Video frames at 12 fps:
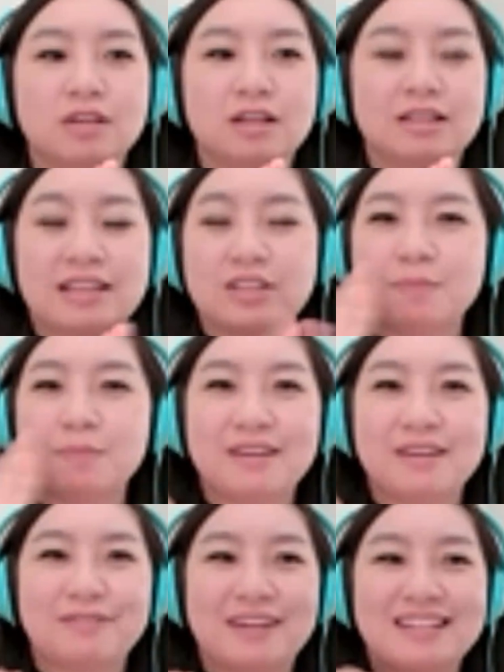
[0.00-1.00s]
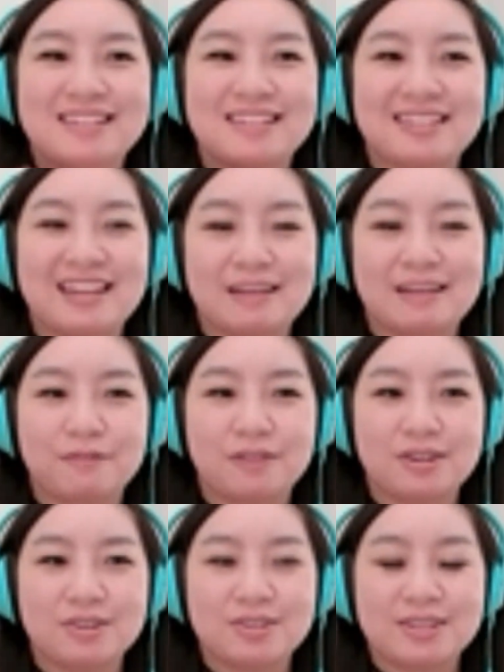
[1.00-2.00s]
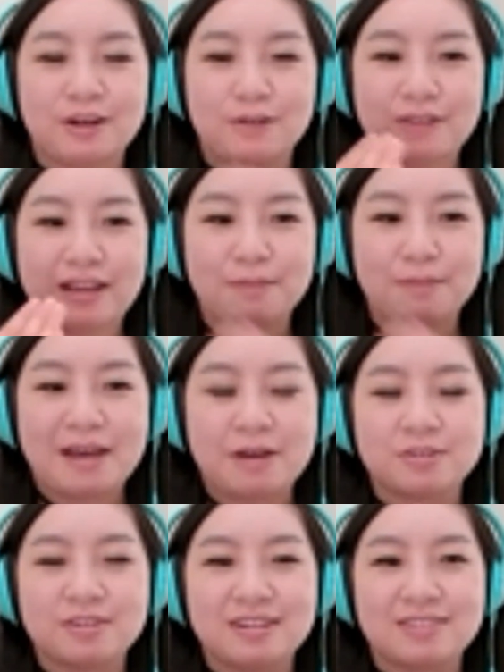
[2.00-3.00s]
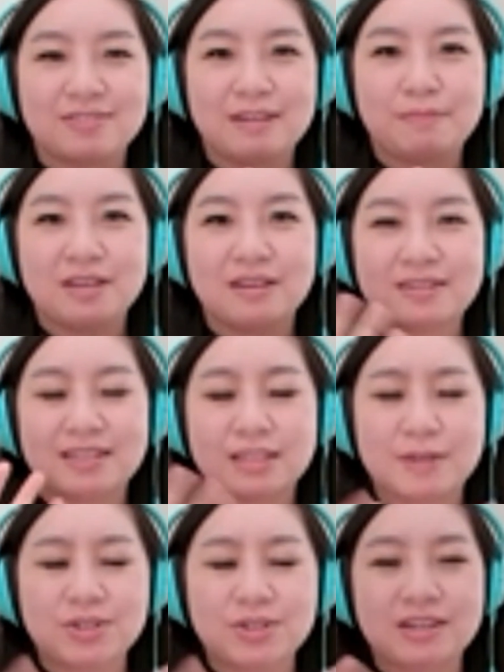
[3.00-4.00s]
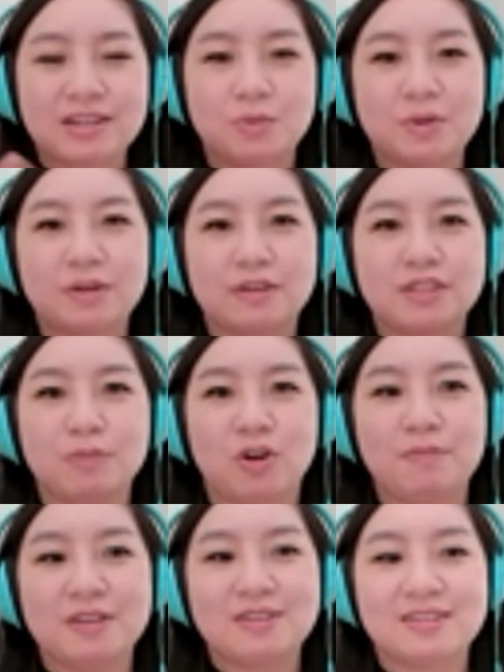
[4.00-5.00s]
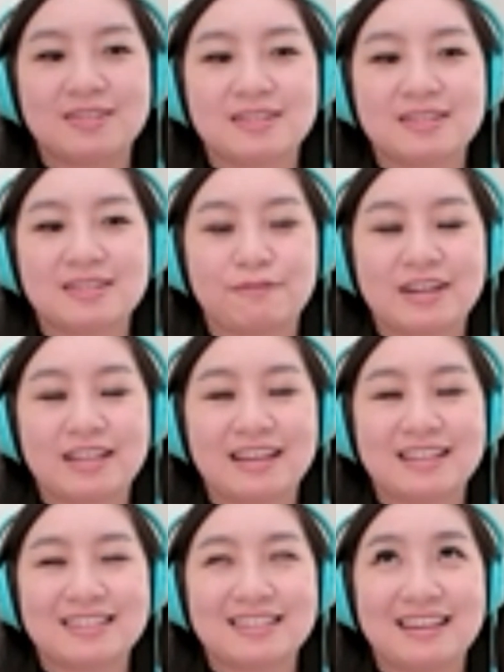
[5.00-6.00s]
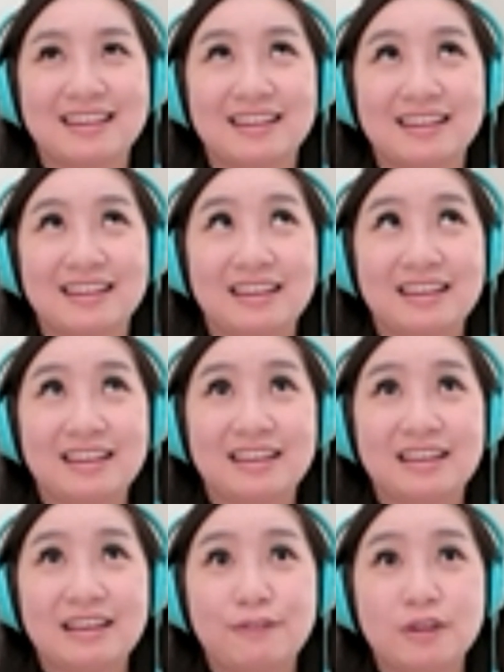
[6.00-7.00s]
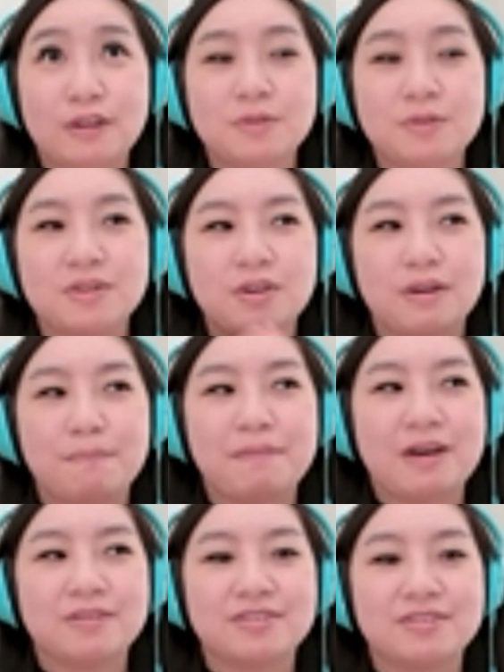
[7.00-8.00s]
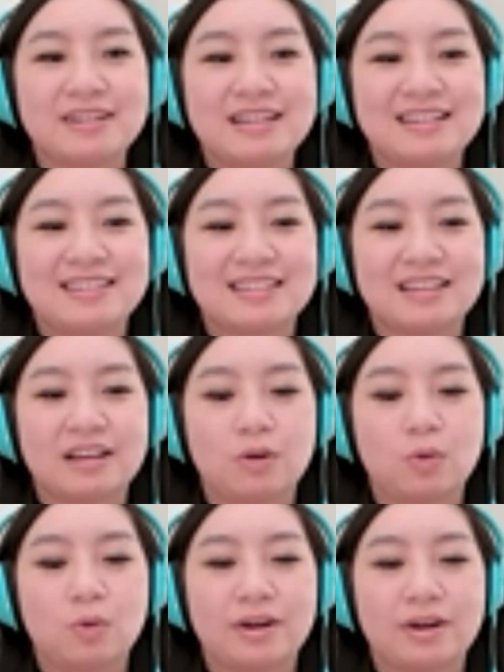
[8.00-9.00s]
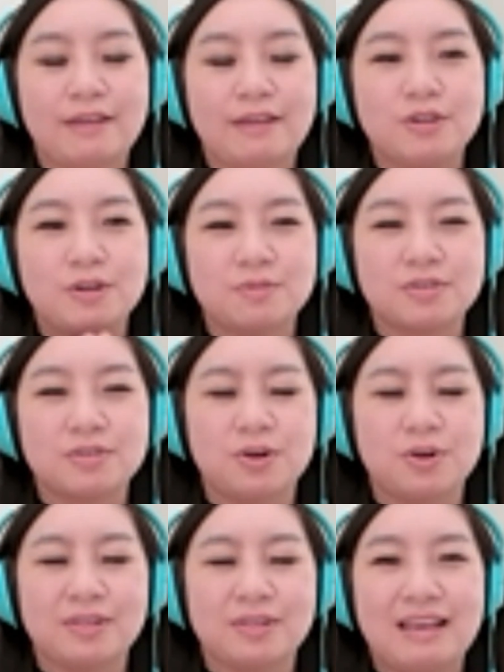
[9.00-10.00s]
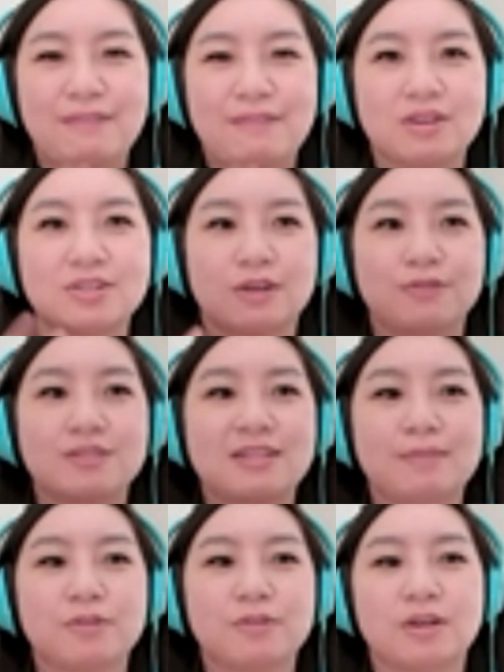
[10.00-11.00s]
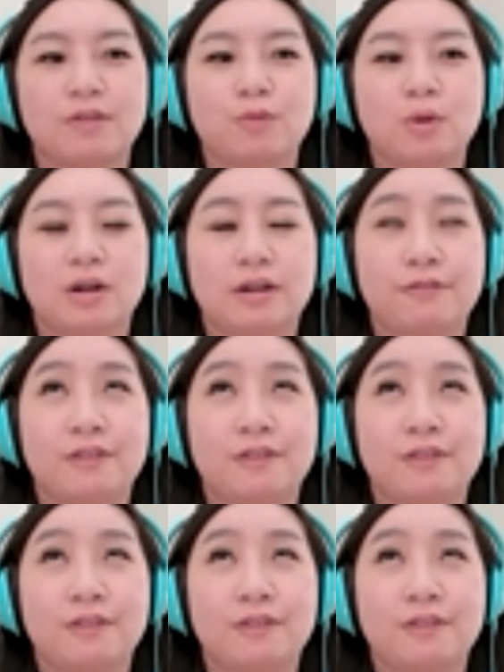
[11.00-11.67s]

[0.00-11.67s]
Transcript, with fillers: like don't be afraid to stand up for yourself and your boundaries right because especially in the world of small businesses and freelancing if you don't know your boundaries or if you don't know like even your self-esteem or self-worth